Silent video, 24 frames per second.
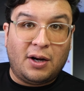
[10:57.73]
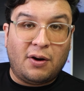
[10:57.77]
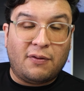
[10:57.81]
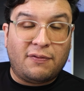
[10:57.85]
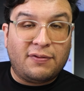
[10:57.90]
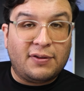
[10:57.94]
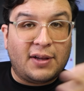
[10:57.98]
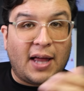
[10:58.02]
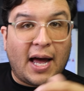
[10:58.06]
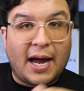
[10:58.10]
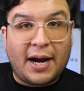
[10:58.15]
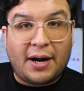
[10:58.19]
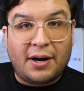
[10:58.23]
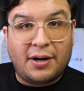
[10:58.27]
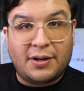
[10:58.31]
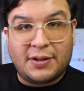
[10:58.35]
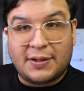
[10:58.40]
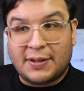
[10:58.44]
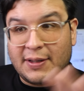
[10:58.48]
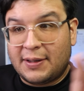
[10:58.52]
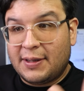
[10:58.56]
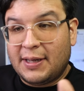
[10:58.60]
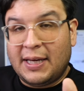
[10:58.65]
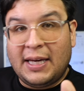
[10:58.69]
flyers
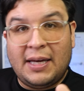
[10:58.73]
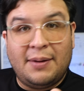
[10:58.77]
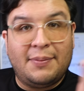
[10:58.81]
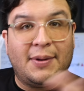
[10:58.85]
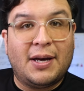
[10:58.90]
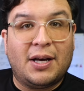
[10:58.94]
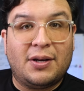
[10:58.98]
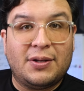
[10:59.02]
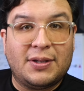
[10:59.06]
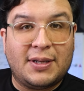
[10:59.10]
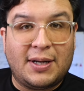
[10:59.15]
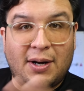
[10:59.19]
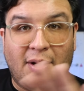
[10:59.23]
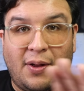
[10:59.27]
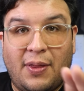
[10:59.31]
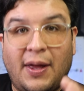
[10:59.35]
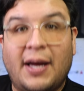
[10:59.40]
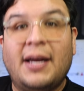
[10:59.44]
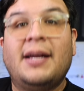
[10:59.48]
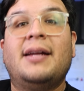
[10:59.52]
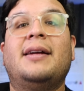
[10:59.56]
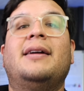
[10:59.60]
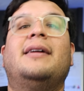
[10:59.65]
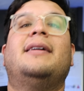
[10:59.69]
and emails and all
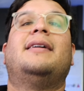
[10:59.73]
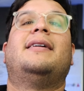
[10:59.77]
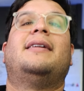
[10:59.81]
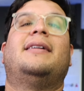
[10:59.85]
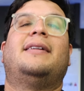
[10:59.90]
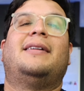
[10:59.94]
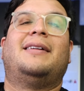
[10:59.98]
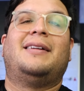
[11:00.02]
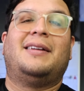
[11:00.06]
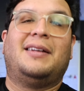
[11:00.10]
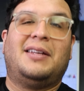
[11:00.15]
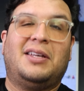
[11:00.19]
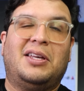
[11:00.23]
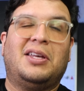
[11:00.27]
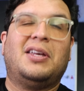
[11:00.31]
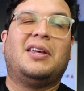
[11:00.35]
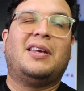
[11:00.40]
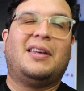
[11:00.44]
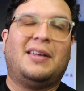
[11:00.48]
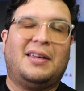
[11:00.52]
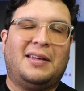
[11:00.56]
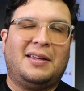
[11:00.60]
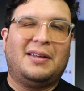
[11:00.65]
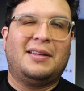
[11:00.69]

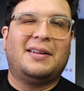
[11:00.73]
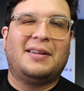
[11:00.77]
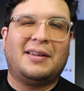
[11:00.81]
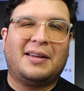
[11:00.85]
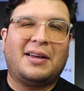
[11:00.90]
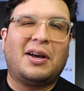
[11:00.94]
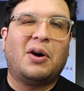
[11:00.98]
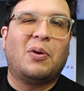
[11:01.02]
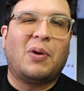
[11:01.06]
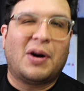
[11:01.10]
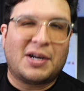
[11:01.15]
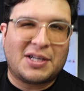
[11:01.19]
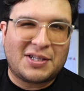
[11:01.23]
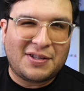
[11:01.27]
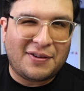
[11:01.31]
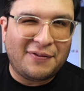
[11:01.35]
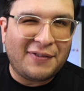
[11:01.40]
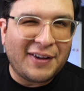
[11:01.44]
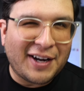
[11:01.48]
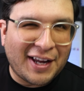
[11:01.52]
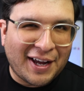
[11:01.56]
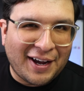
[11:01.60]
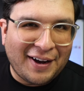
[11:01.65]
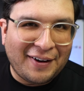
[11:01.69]
that. Go watch the
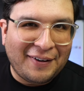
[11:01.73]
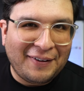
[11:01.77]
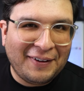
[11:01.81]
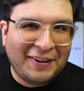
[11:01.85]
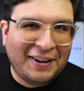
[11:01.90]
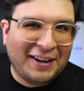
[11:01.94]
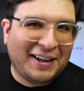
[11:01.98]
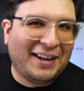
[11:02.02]
video.